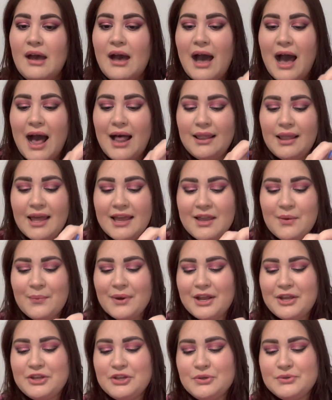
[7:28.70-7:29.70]
I like it when
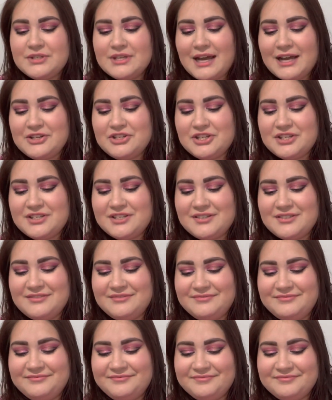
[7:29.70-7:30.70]
I use it.
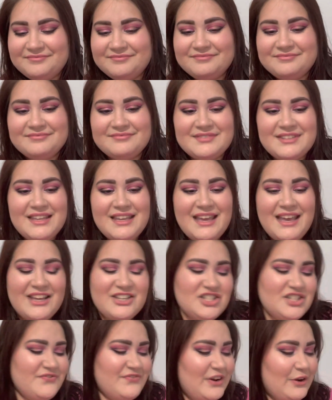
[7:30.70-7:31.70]

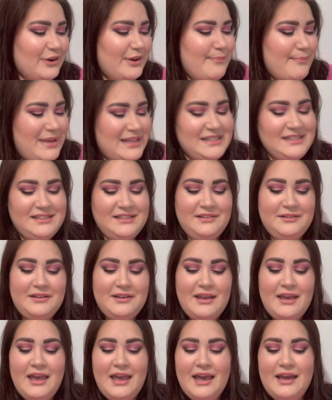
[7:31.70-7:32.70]
It's just very messy,
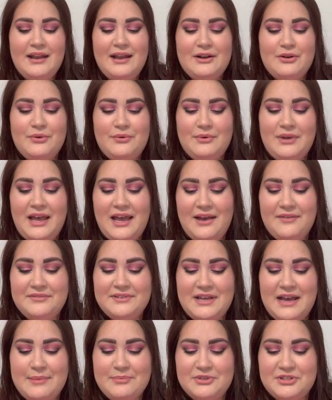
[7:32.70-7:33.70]
and I don't have
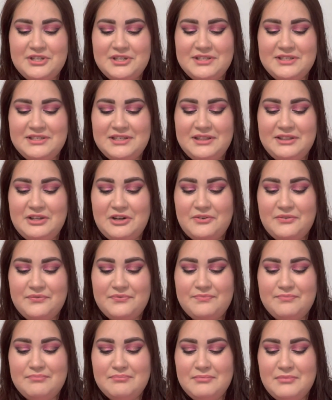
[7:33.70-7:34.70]
time to just sit there
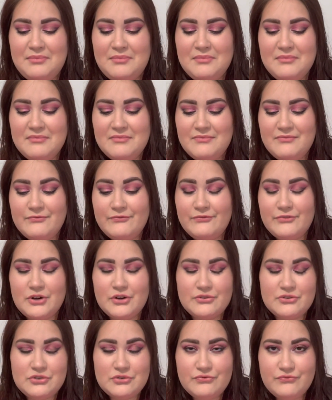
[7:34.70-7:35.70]

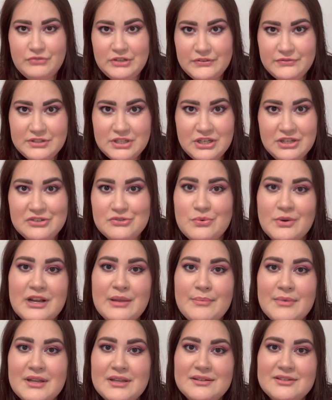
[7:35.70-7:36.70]
for 15-20
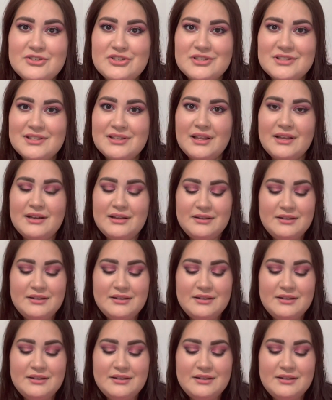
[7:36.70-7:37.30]
minutes just to let